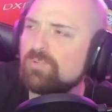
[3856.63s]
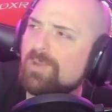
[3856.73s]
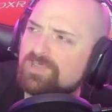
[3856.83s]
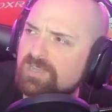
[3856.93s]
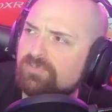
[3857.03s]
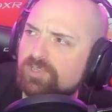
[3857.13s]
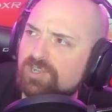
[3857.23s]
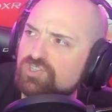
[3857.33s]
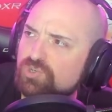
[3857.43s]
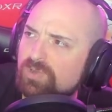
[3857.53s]
By the way, we're definitely
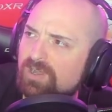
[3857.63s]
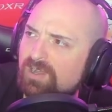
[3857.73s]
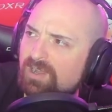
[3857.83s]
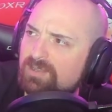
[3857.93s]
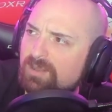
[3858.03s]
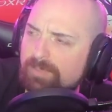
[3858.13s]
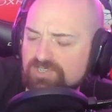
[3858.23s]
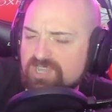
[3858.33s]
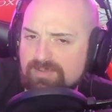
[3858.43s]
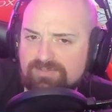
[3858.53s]
going to do a
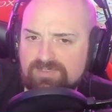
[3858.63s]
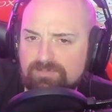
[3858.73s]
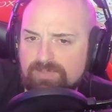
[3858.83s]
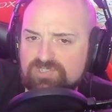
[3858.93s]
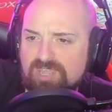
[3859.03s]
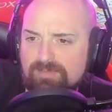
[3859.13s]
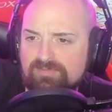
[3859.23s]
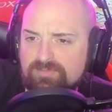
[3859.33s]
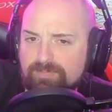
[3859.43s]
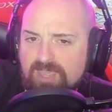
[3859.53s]
best game
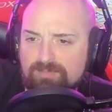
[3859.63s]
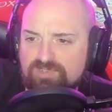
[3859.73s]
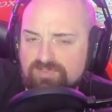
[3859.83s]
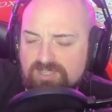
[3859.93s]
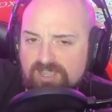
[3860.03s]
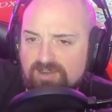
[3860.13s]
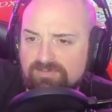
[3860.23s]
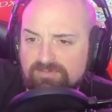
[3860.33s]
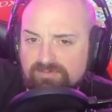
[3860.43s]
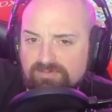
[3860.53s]
of games of the year